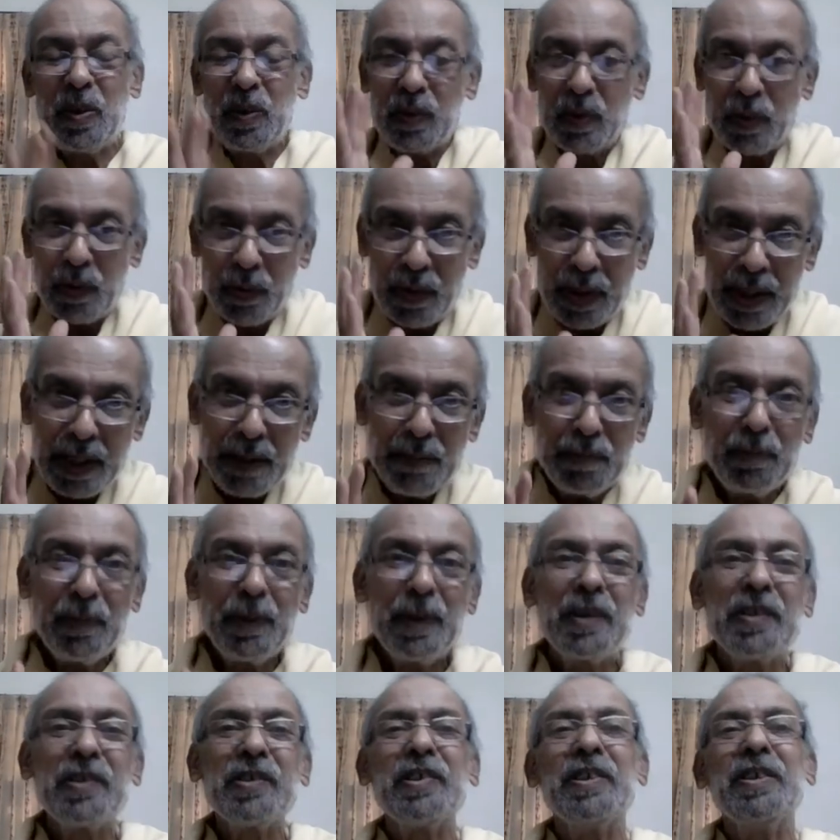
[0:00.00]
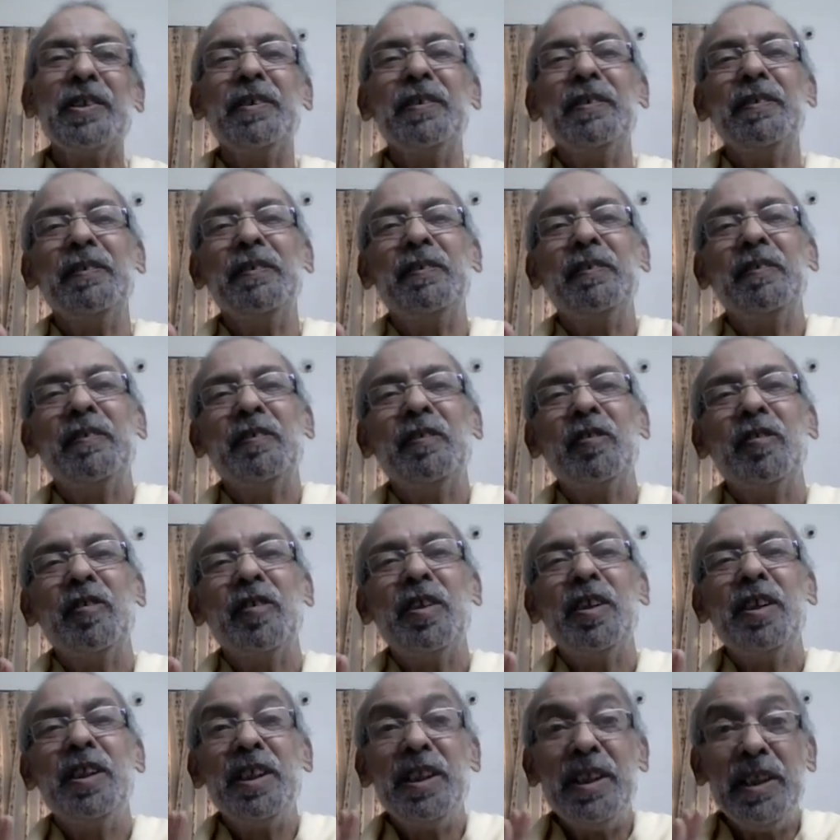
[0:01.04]
When a person
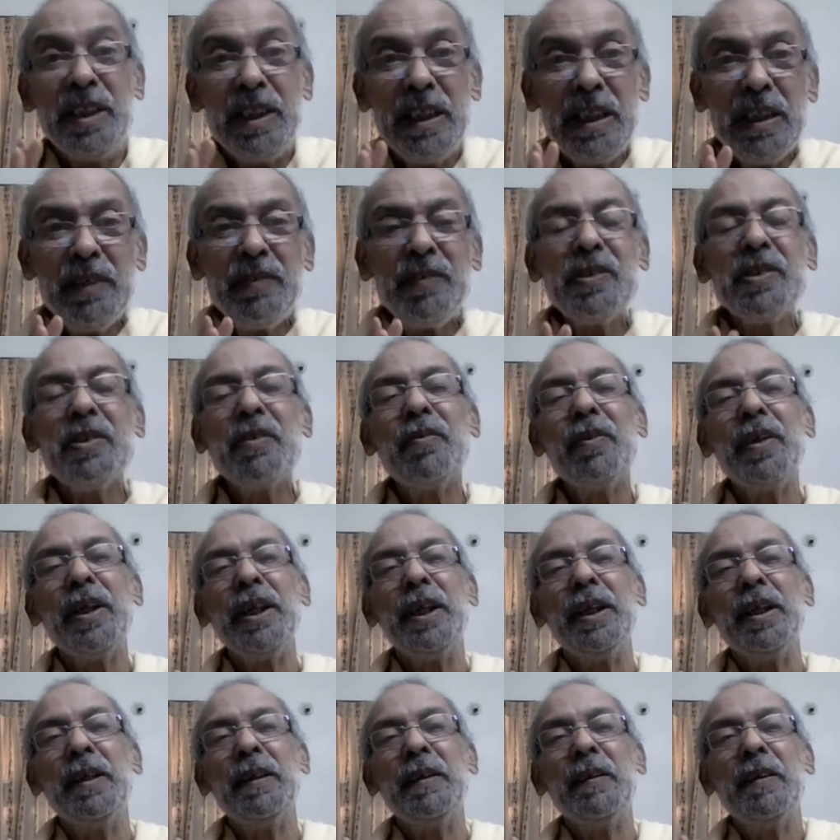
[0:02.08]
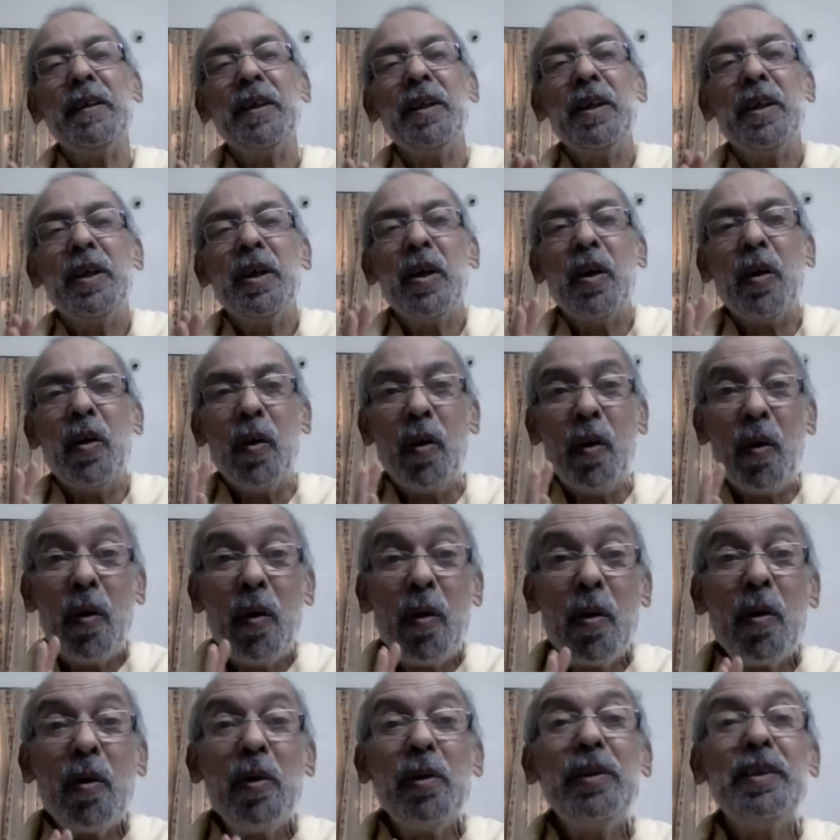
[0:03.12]
gives away
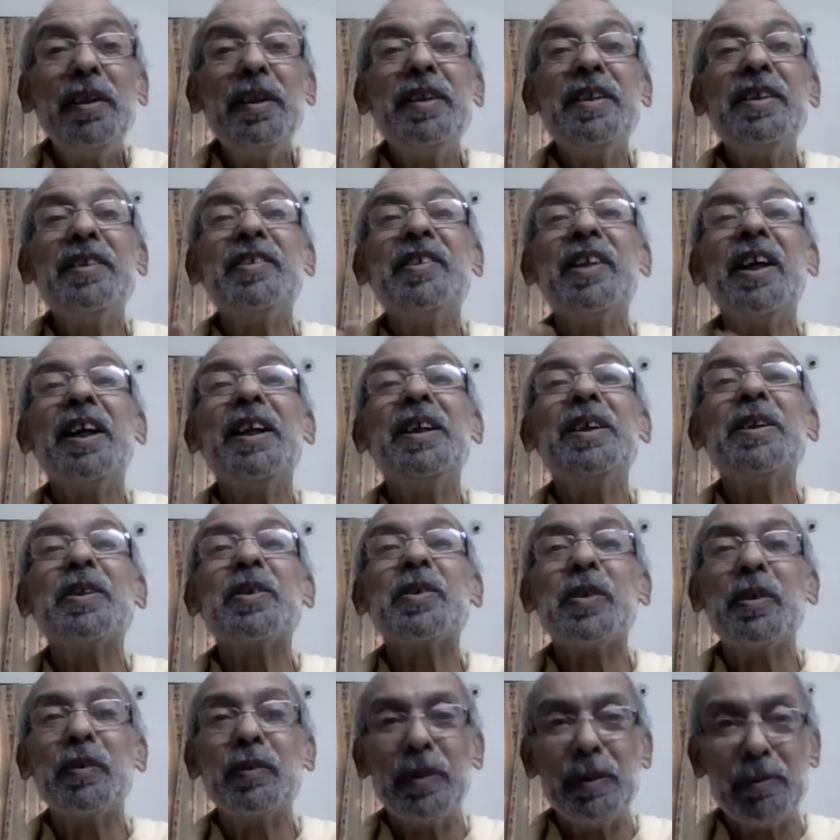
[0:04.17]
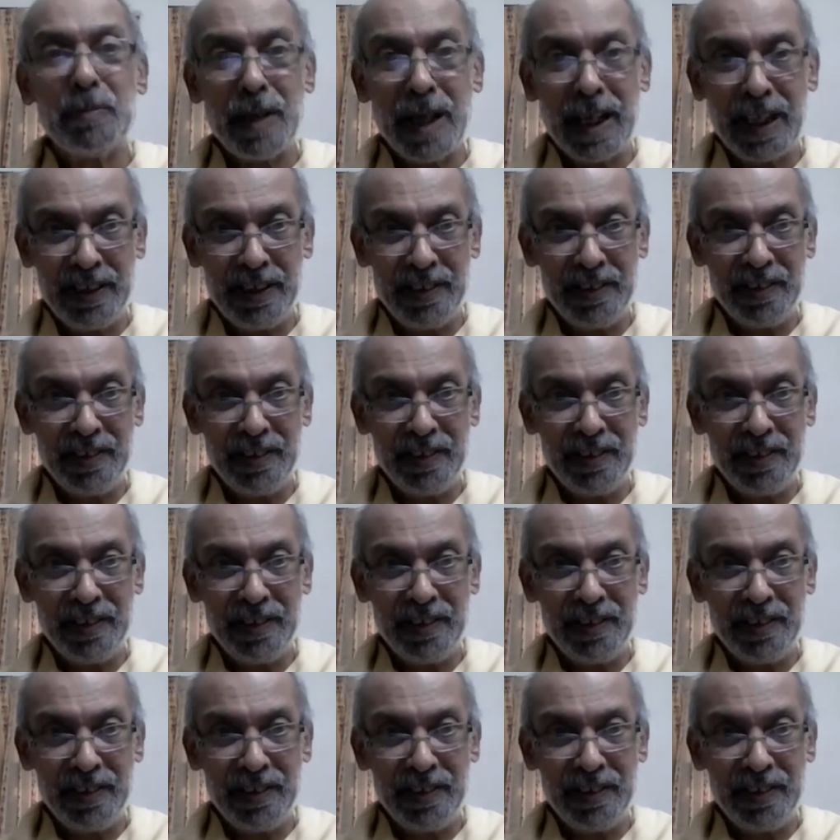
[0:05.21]
all the desires of the mind,